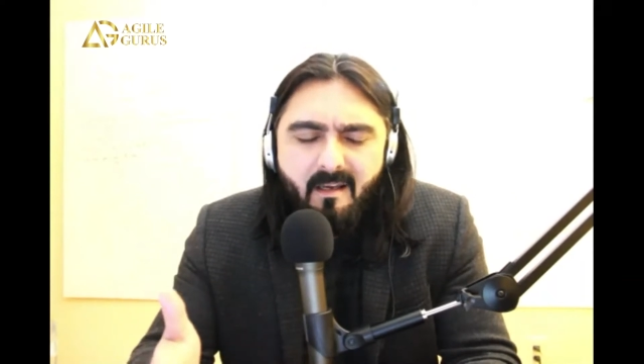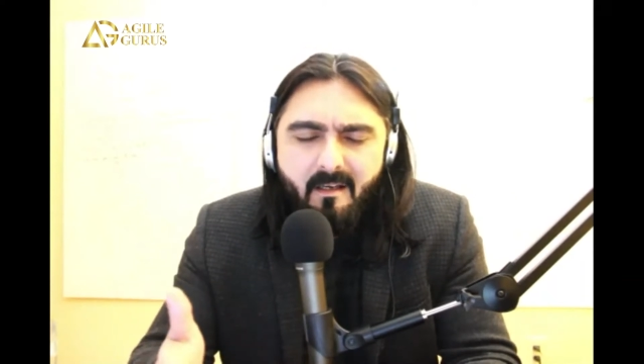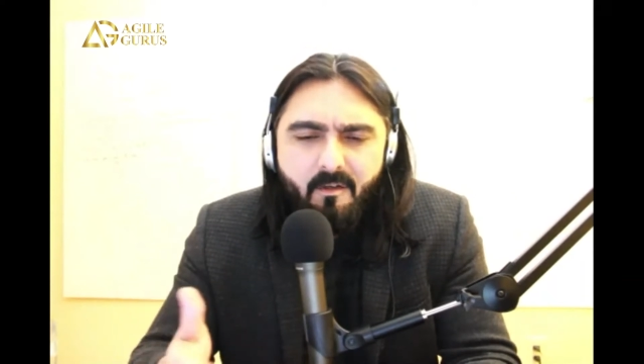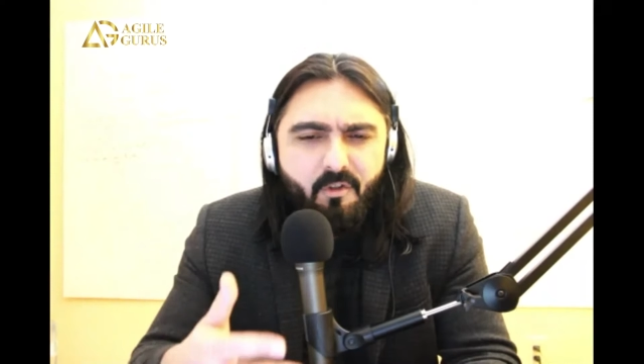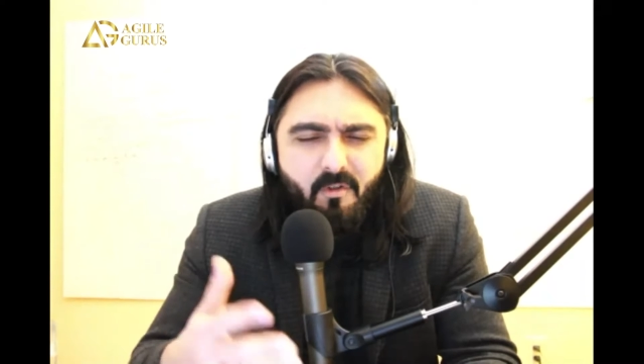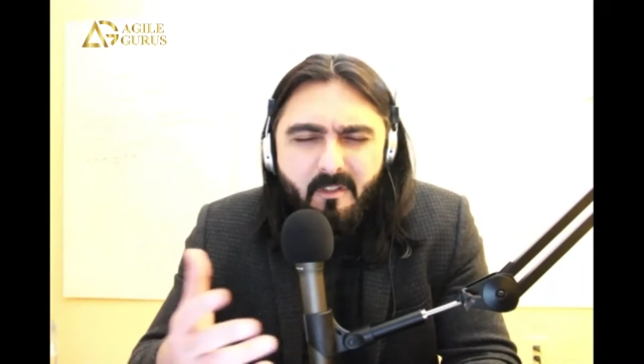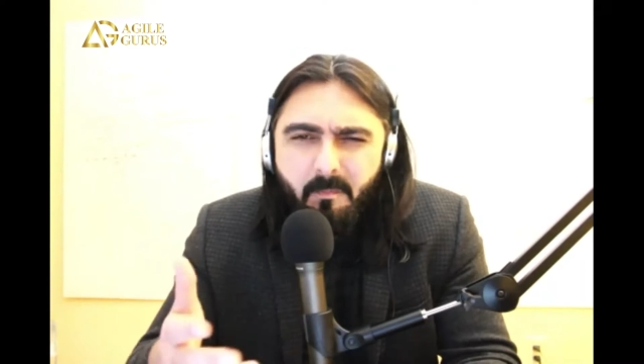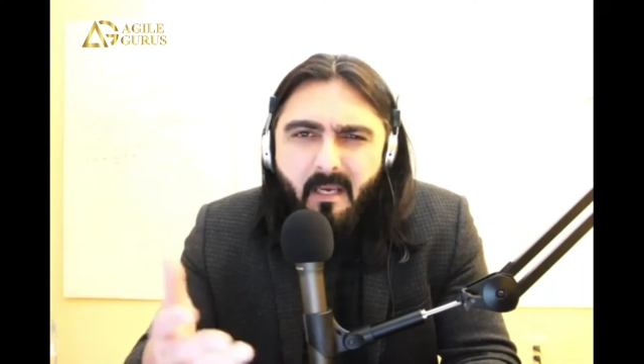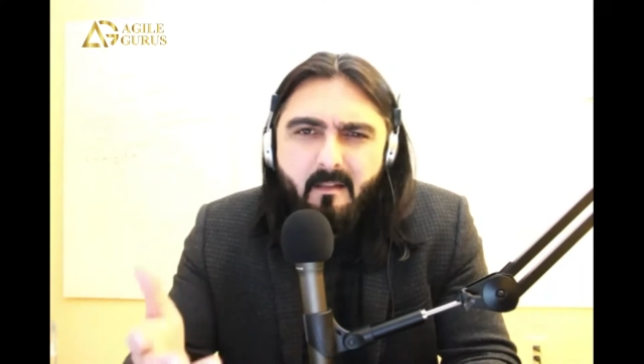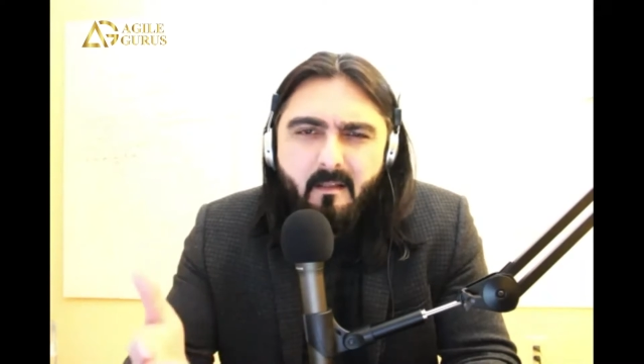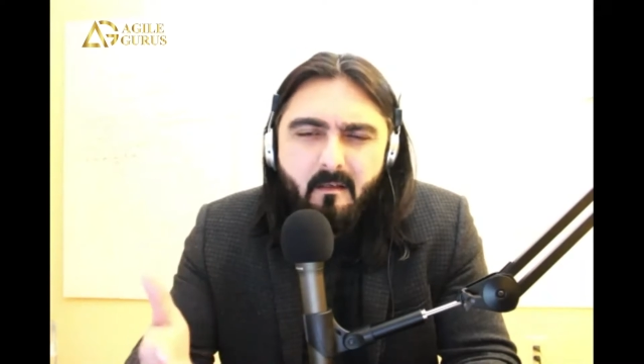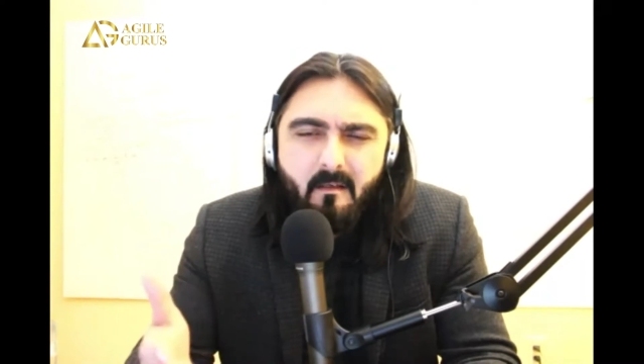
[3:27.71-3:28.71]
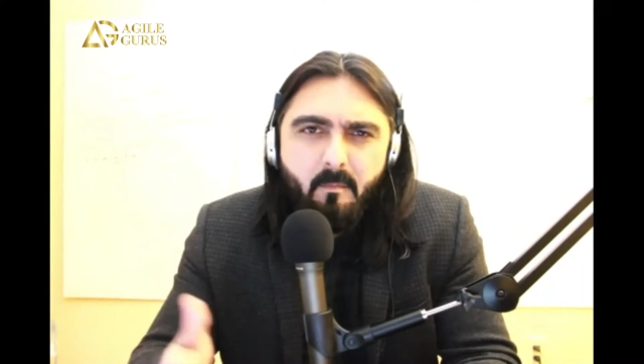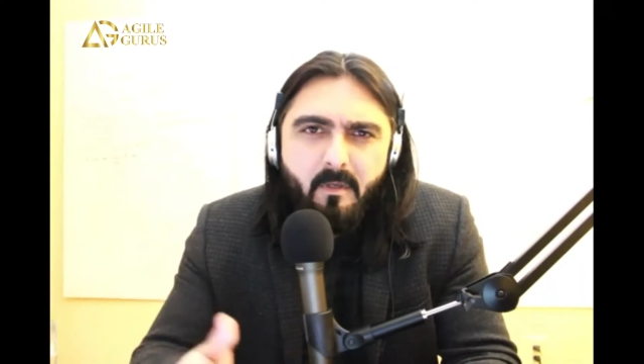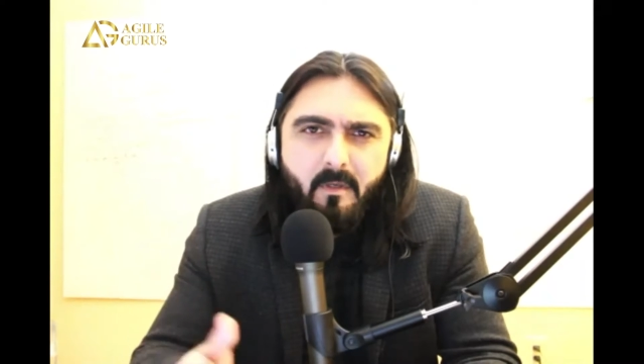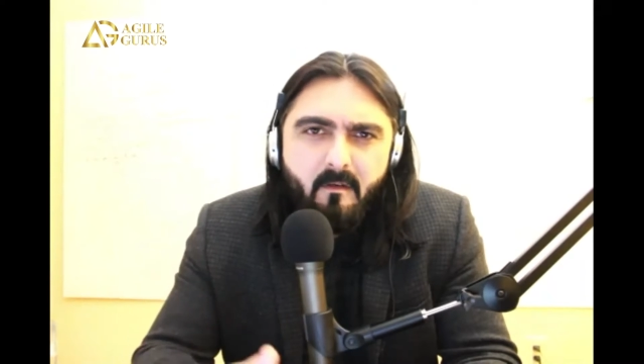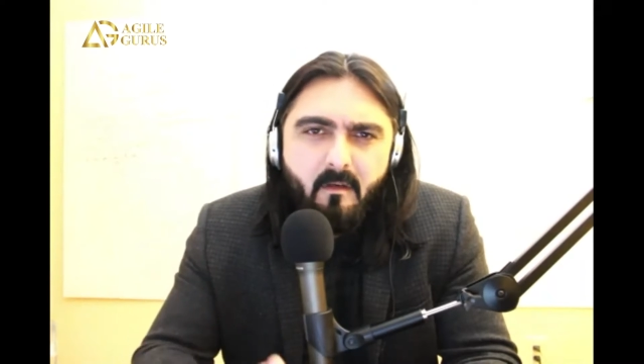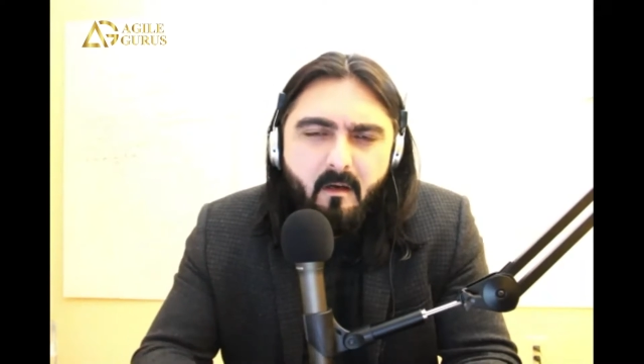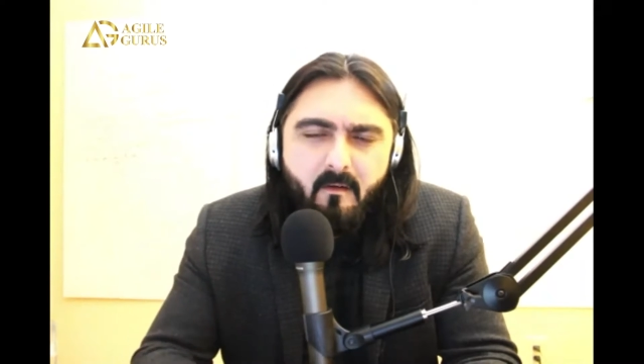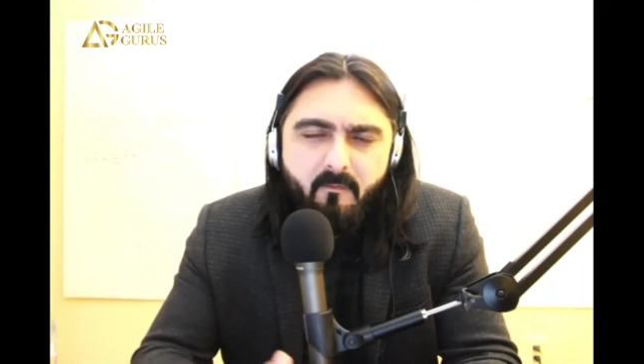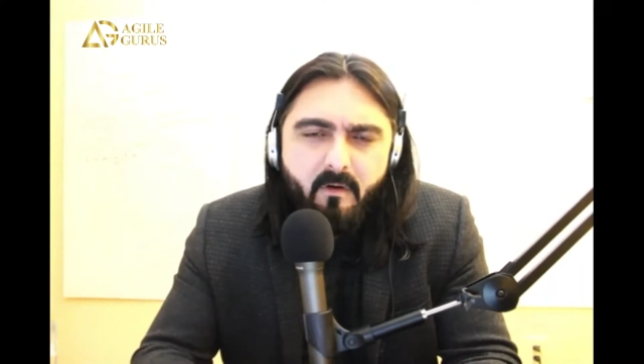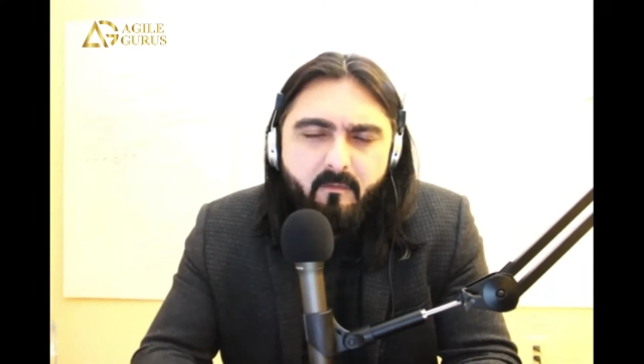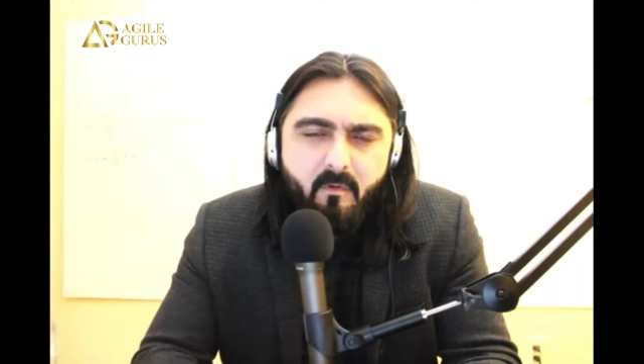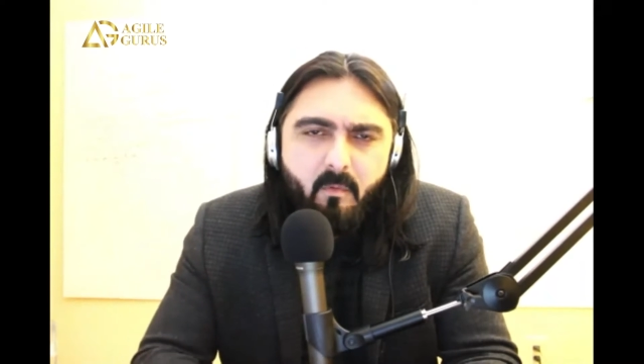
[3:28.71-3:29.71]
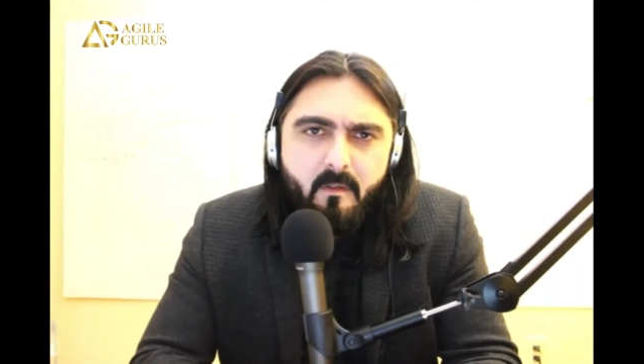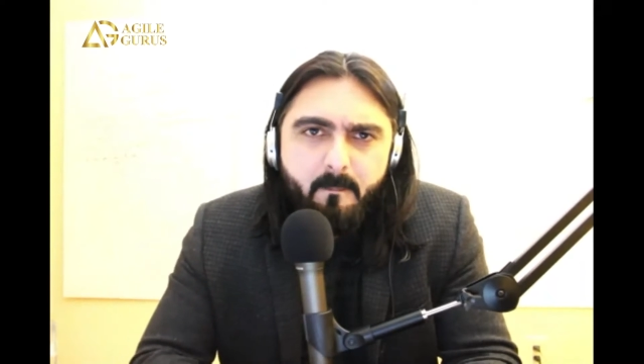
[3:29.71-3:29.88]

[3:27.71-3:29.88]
Could you expand that a little bit for everyone?